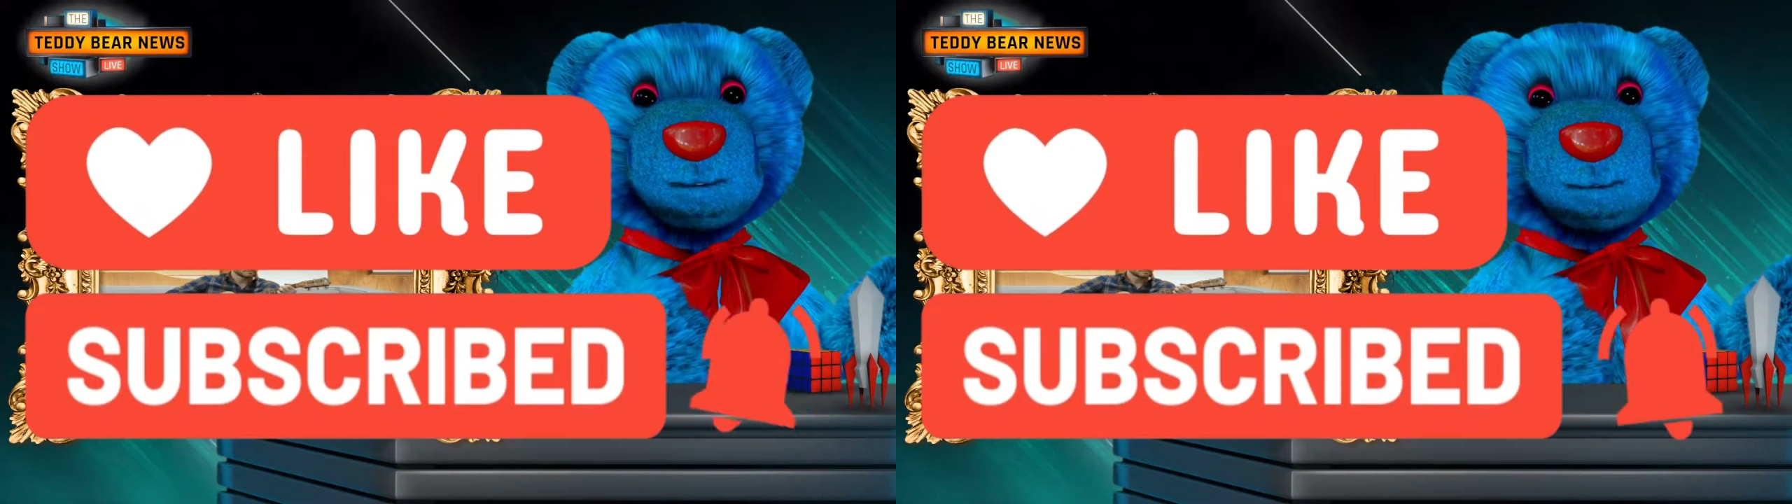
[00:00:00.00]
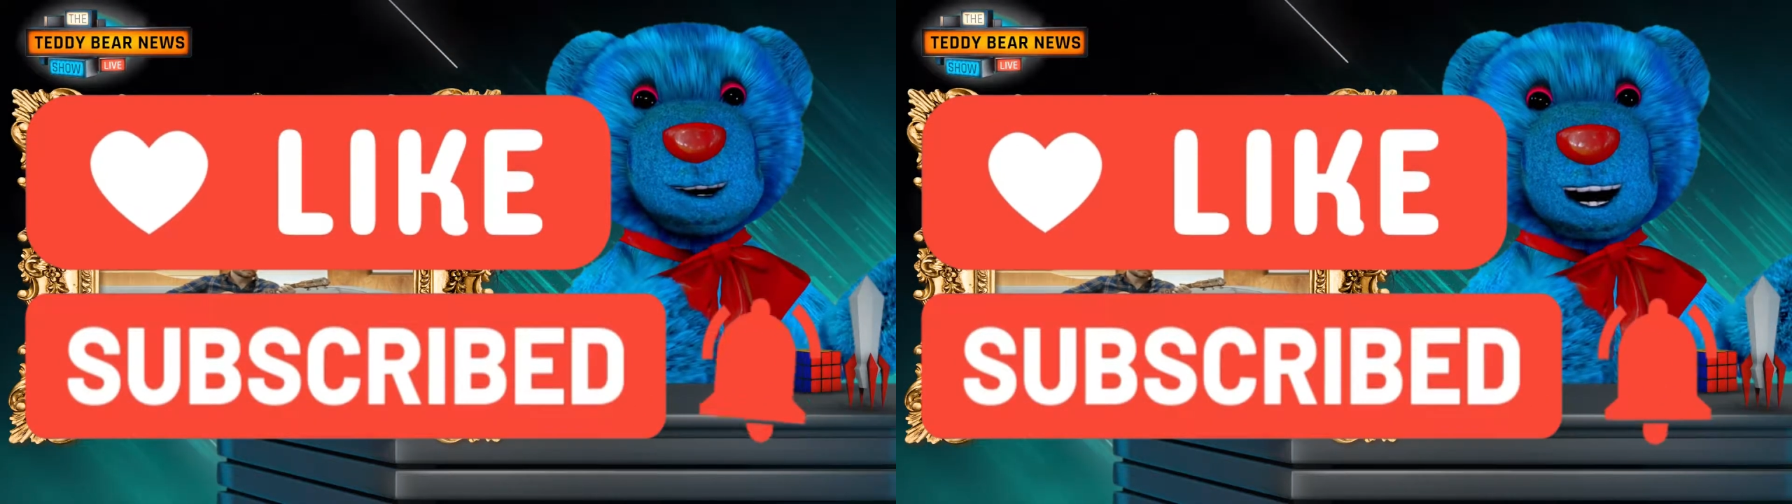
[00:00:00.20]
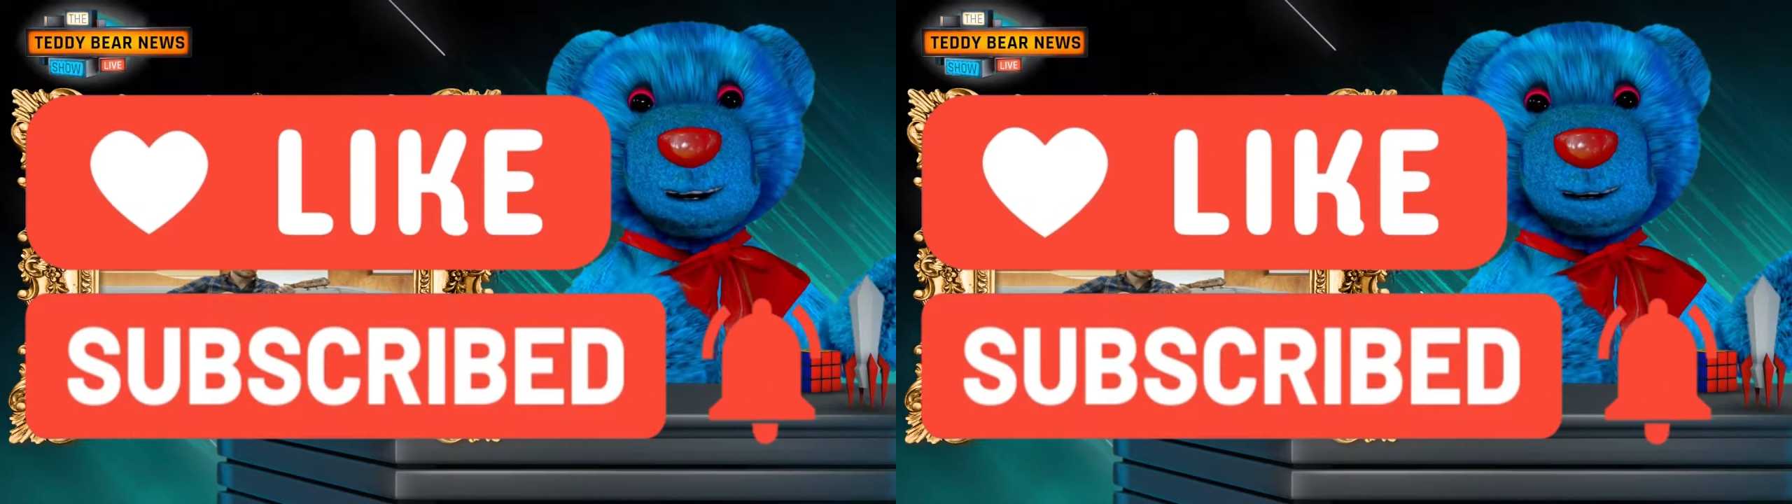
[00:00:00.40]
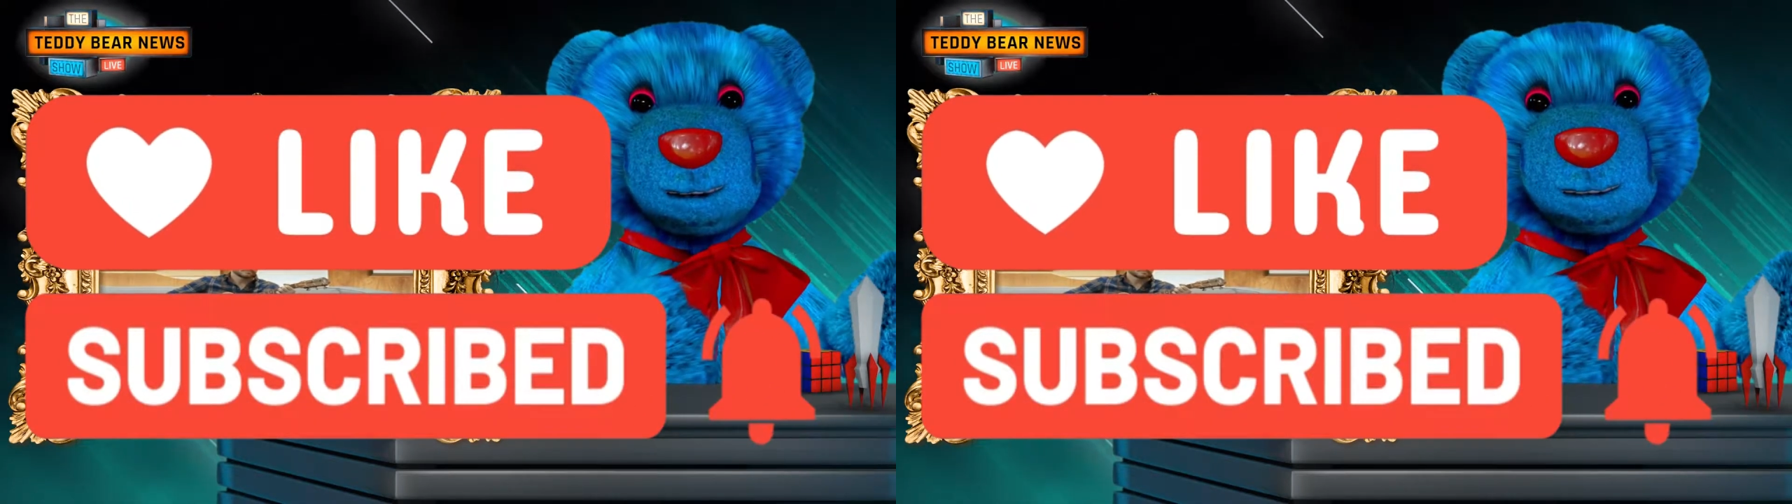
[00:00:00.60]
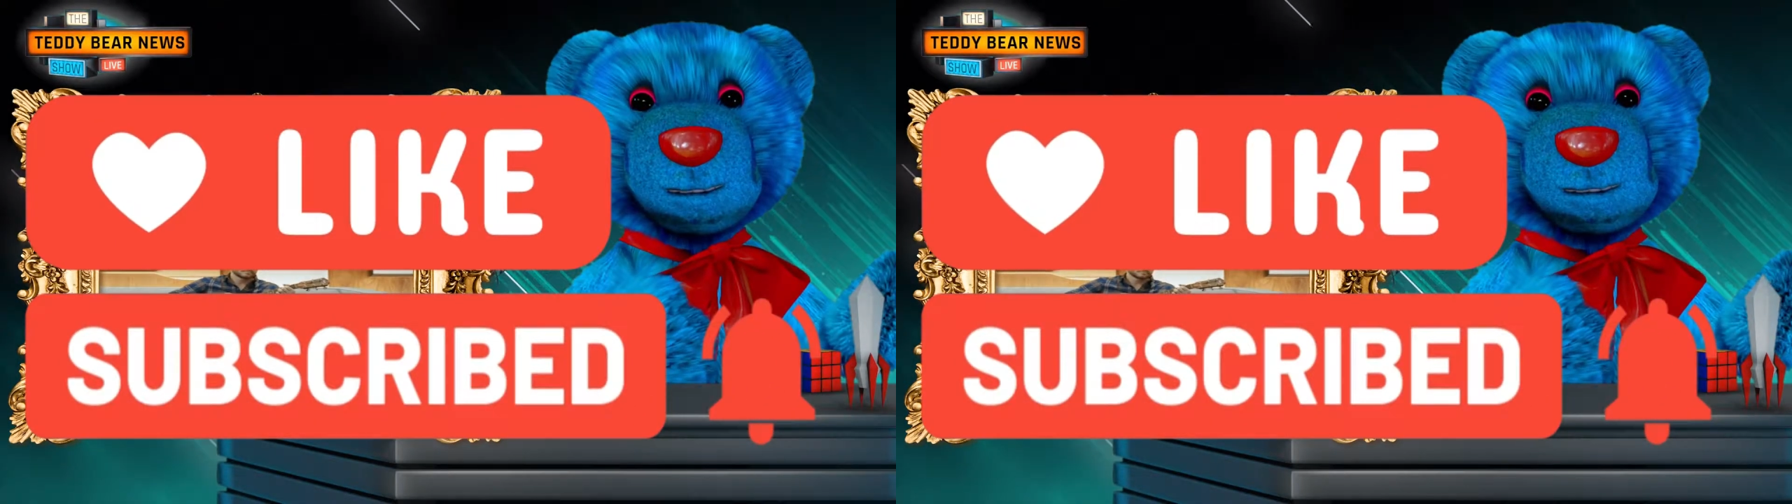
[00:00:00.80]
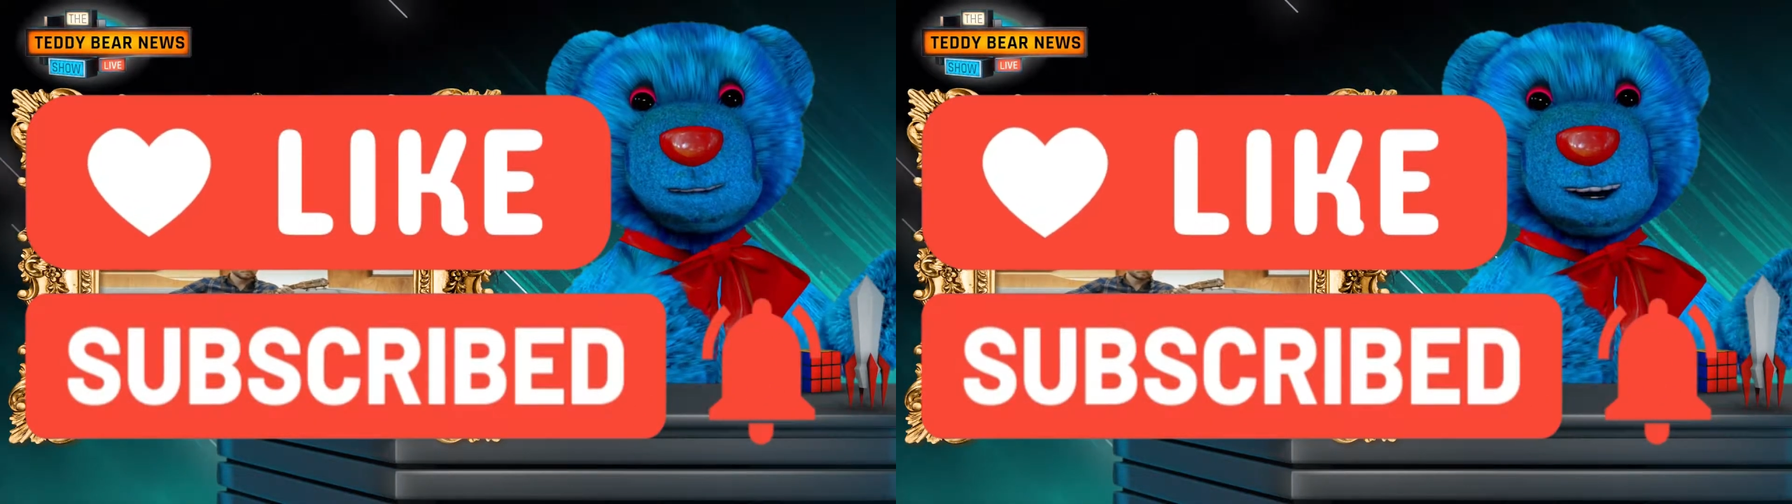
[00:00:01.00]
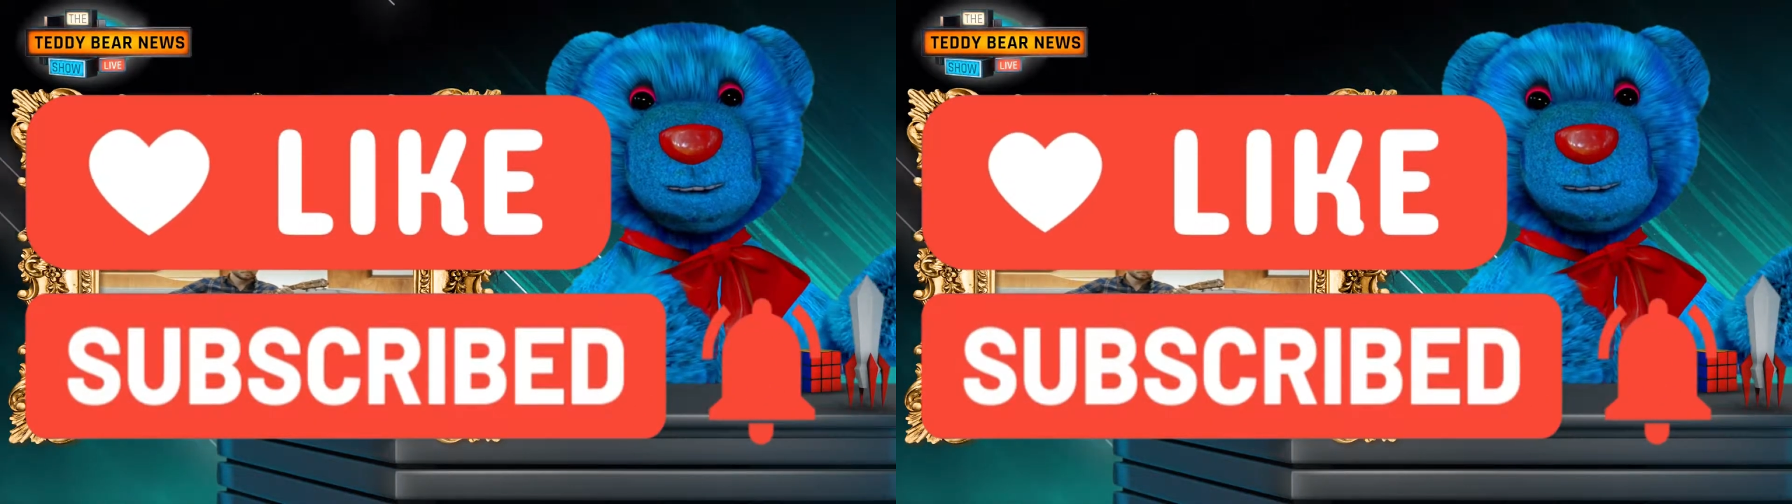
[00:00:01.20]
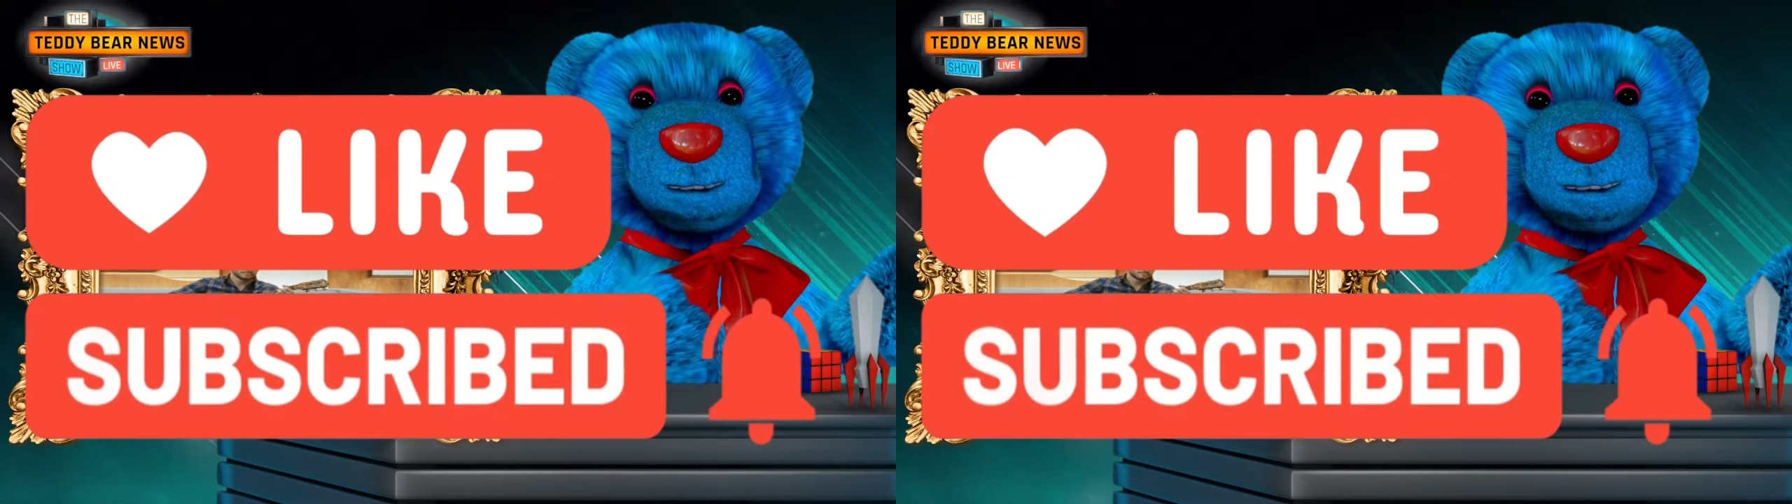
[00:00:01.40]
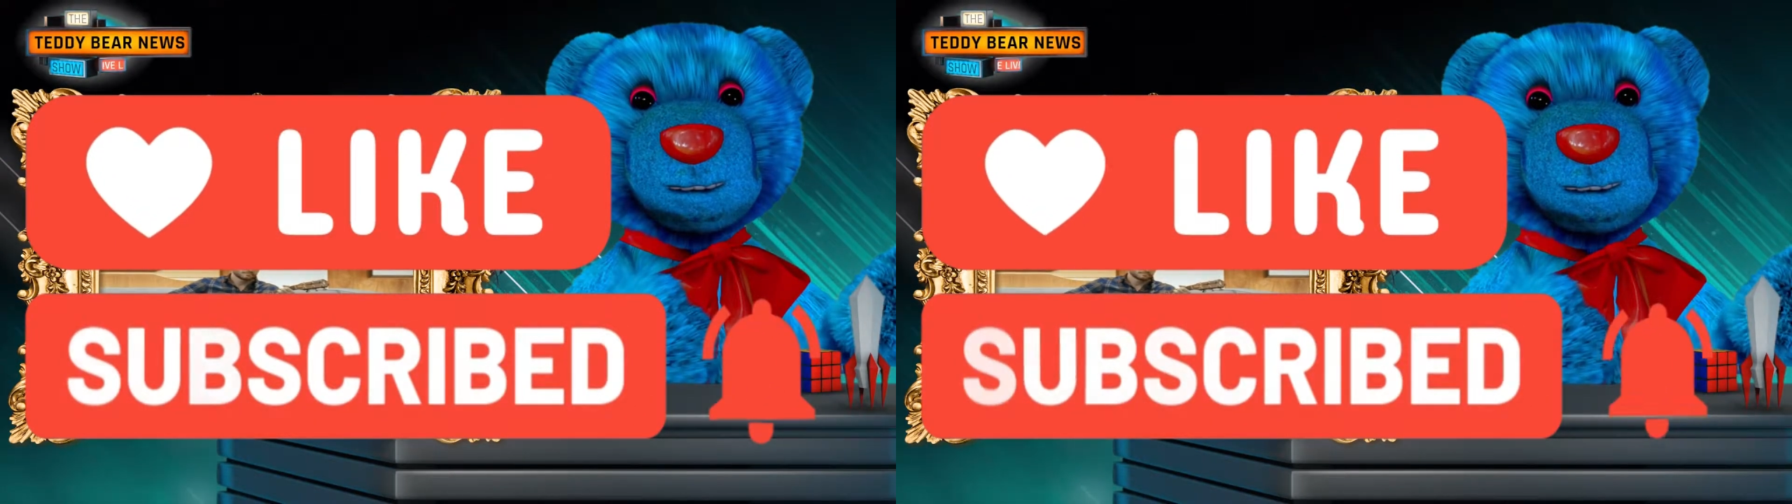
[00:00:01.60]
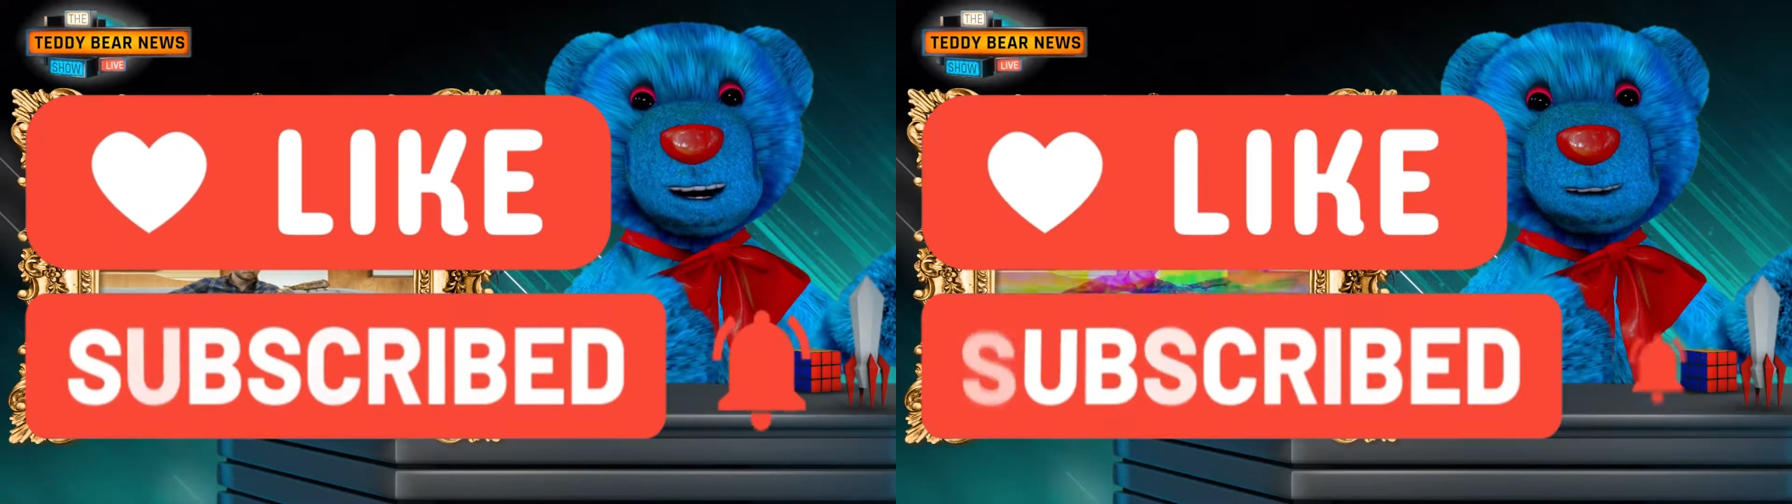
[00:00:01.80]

too, if